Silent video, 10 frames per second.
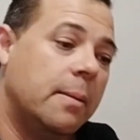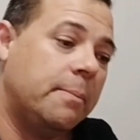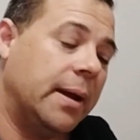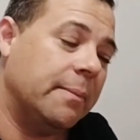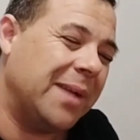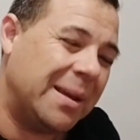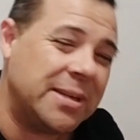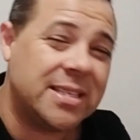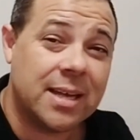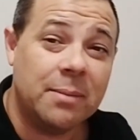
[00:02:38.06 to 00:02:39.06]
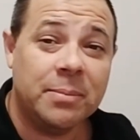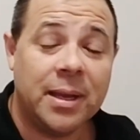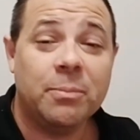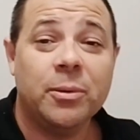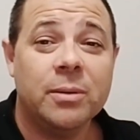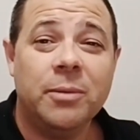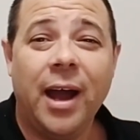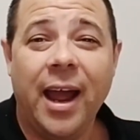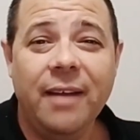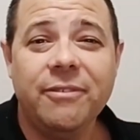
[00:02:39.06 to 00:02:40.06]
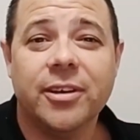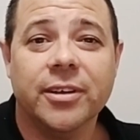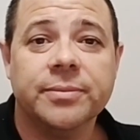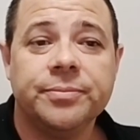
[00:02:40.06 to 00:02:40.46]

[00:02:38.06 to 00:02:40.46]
But maybe some people you might have to.